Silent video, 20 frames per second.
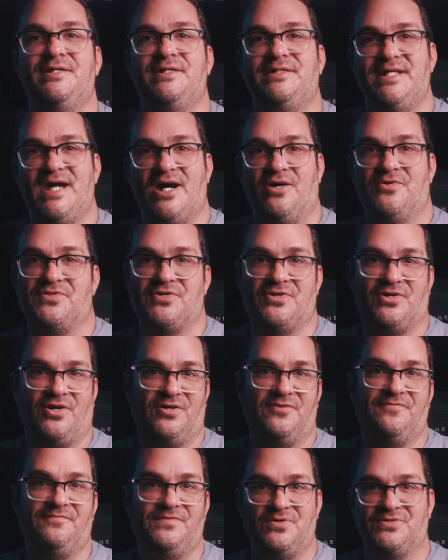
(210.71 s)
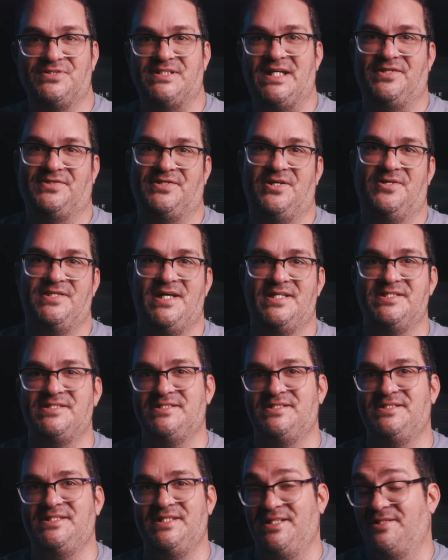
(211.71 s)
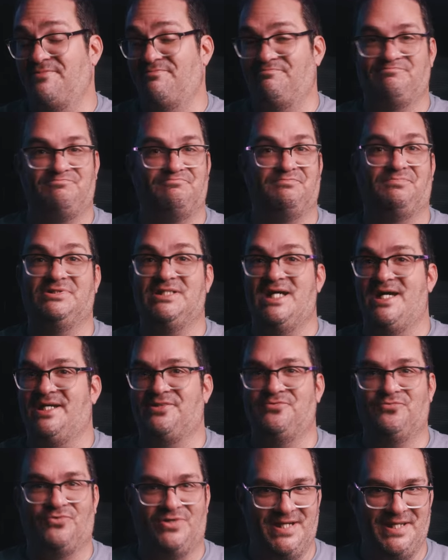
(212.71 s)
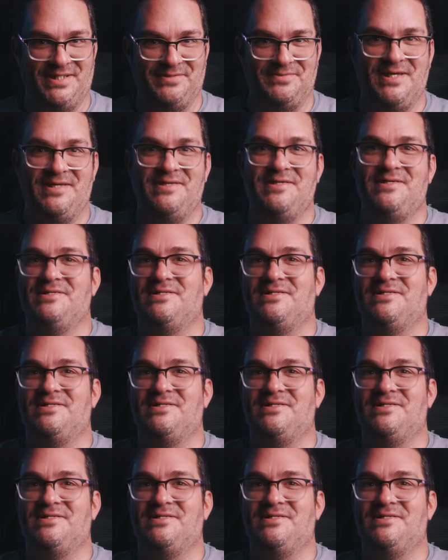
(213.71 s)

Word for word: Now, there are folks out there that see it black and white.